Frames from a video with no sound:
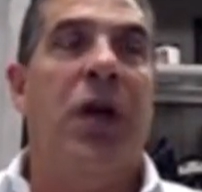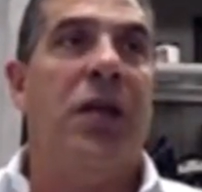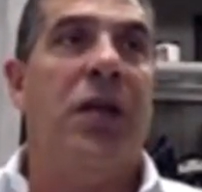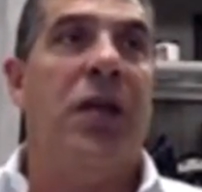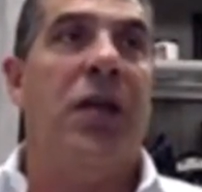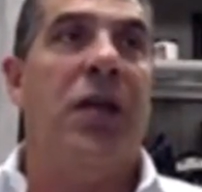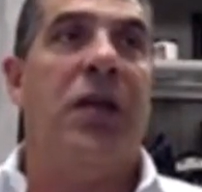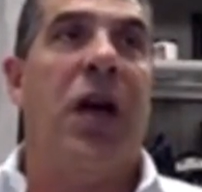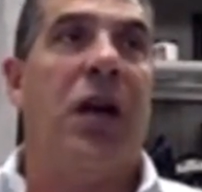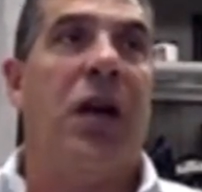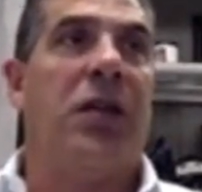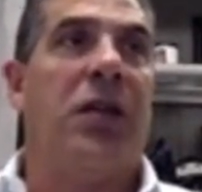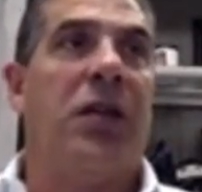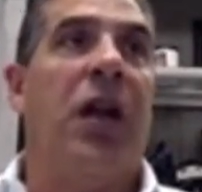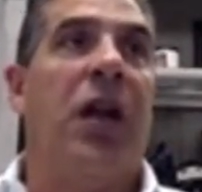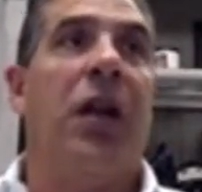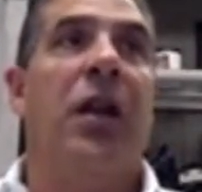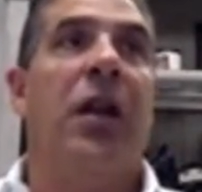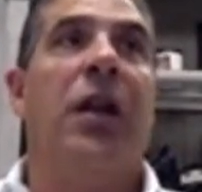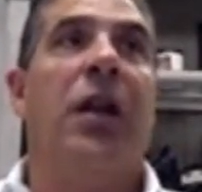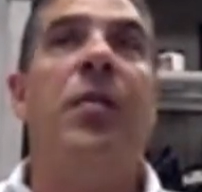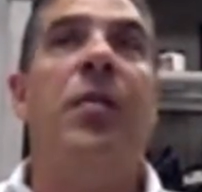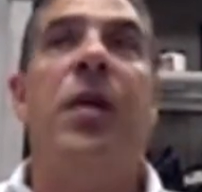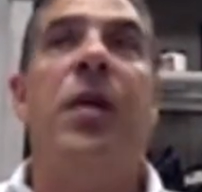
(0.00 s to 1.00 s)
deduct
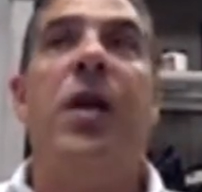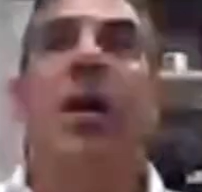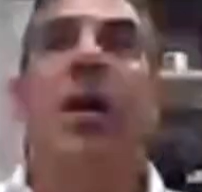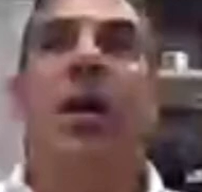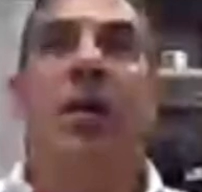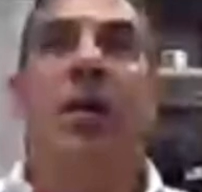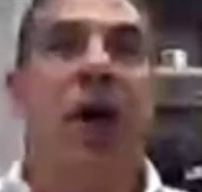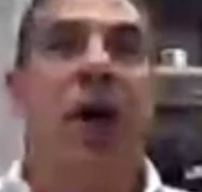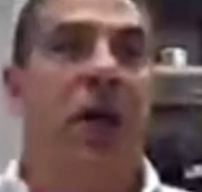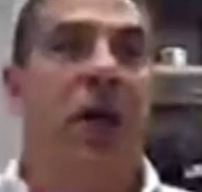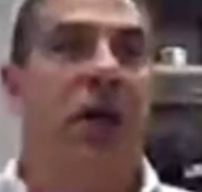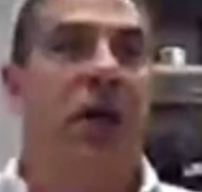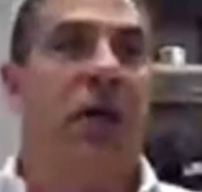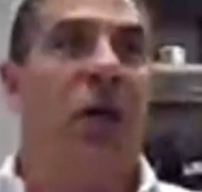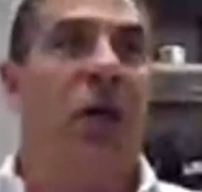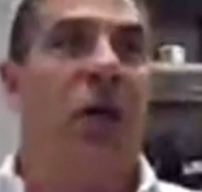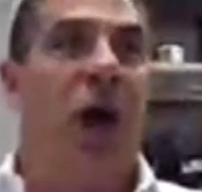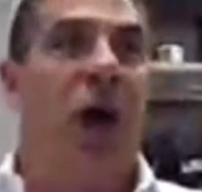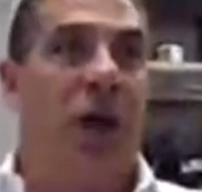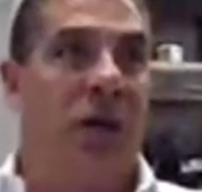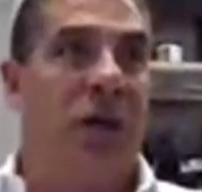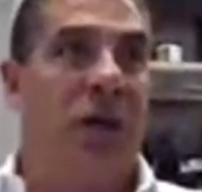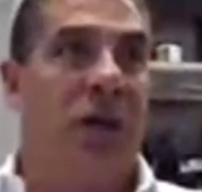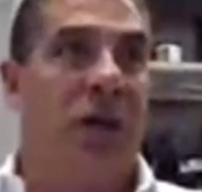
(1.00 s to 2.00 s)
unlimited amount of
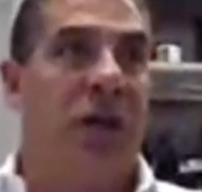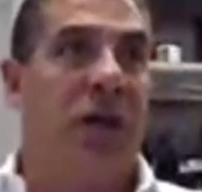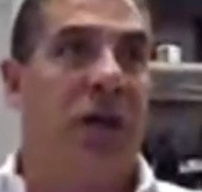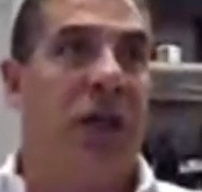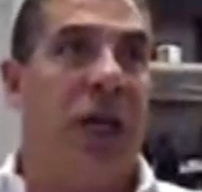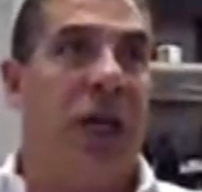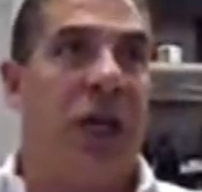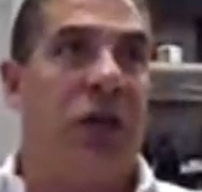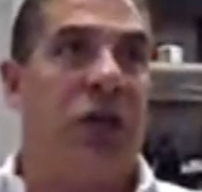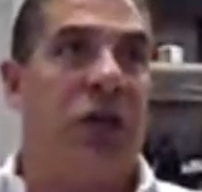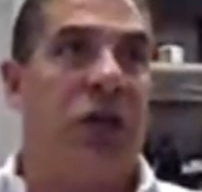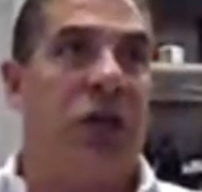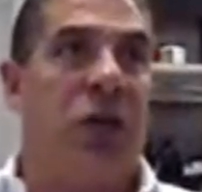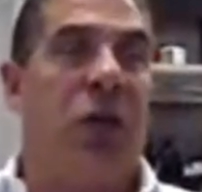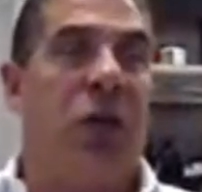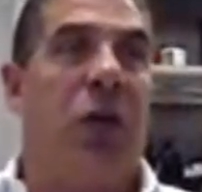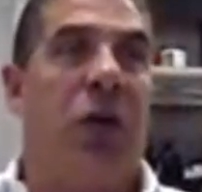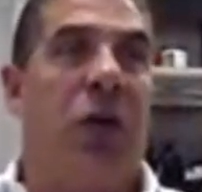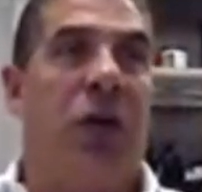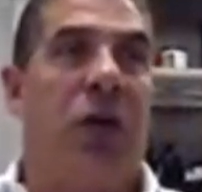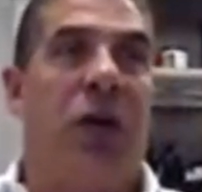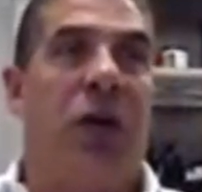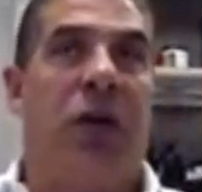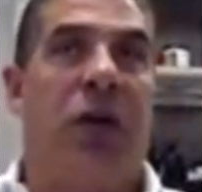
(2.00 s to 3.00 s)
losses against your
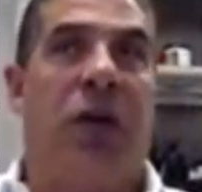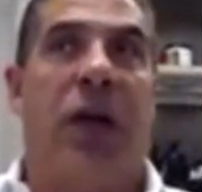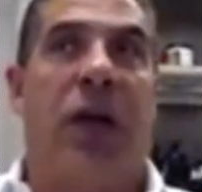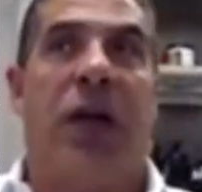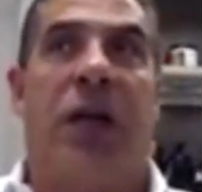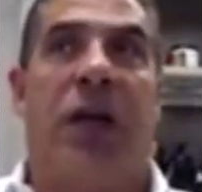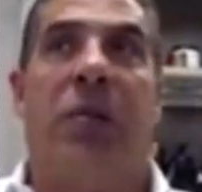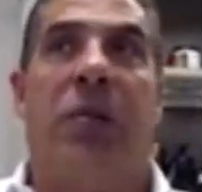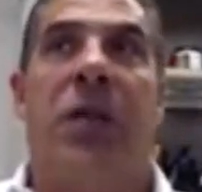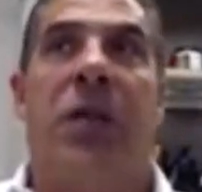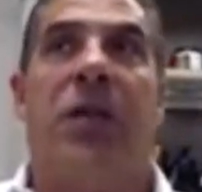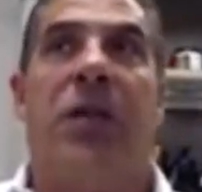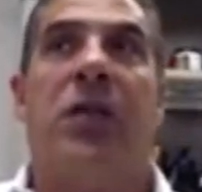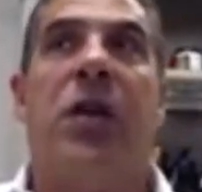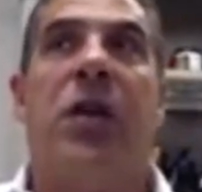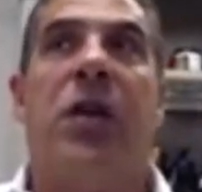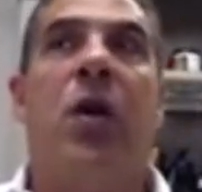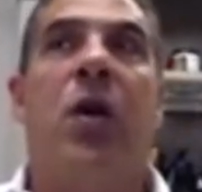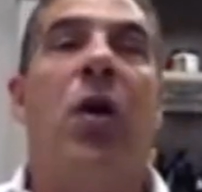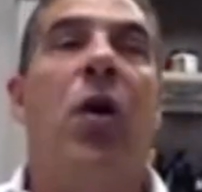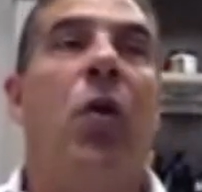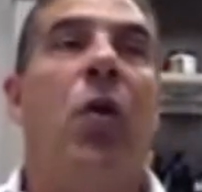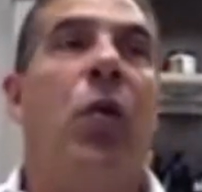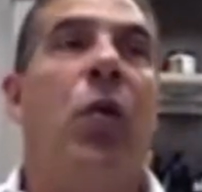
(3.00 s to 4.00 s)
ordinary income, is
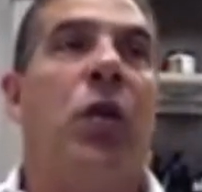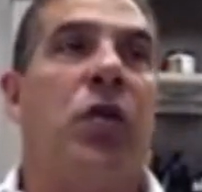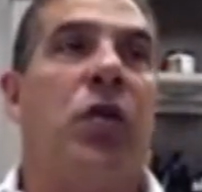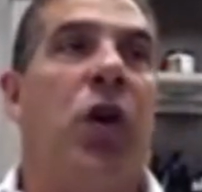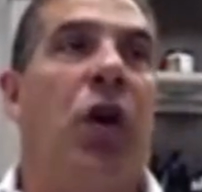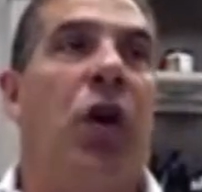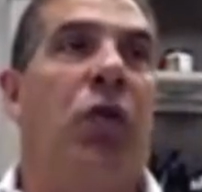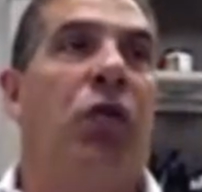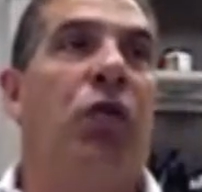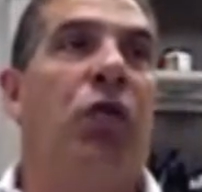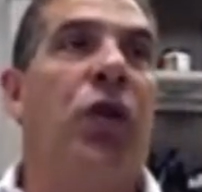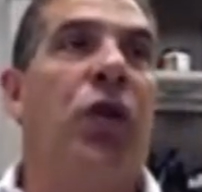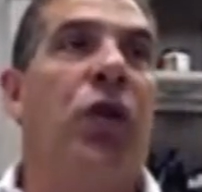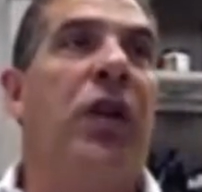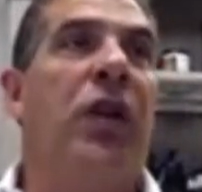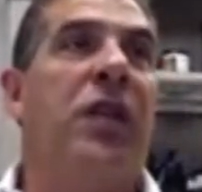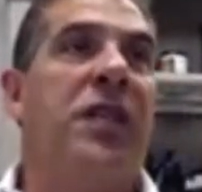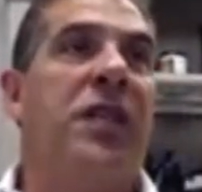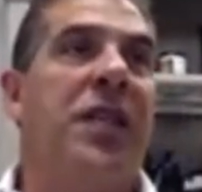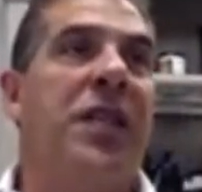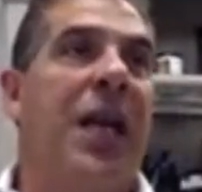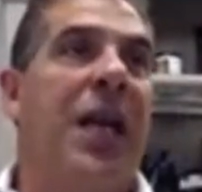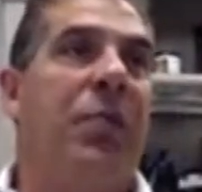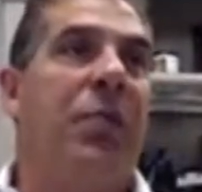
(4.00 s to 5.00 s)
what's called real
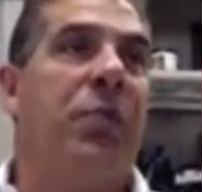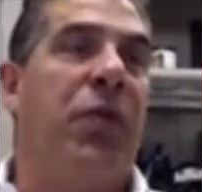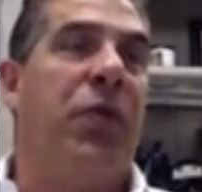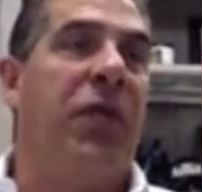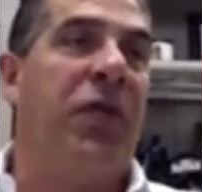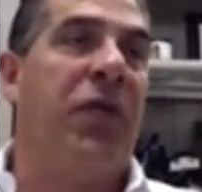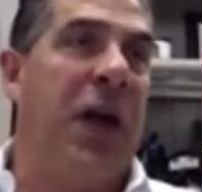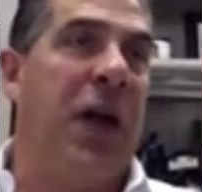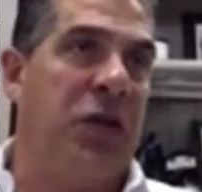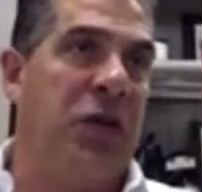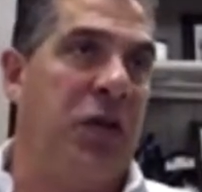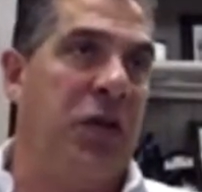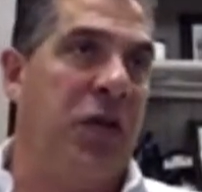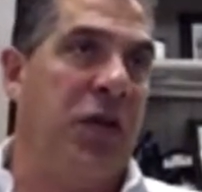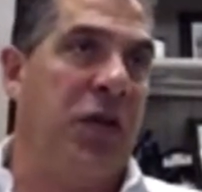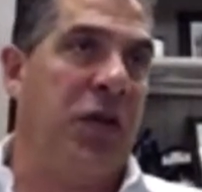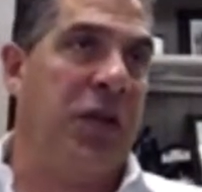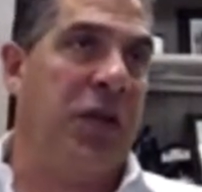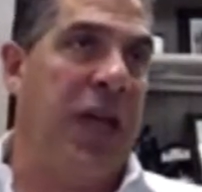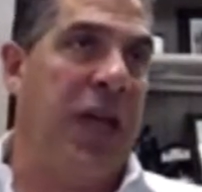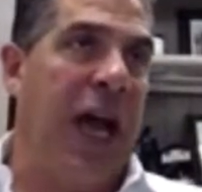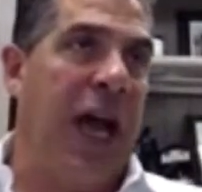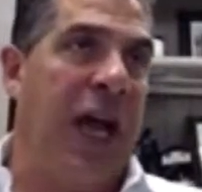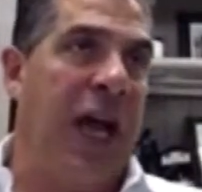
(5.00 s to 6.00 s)
estate professional
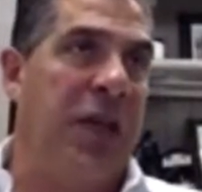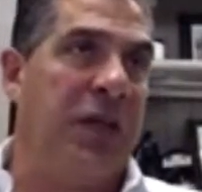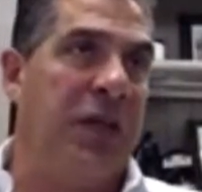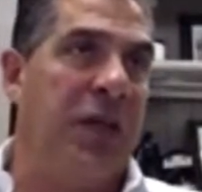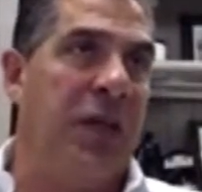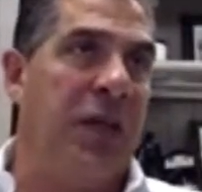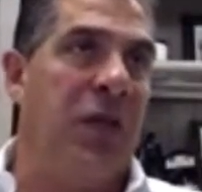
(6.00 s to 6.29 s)
status.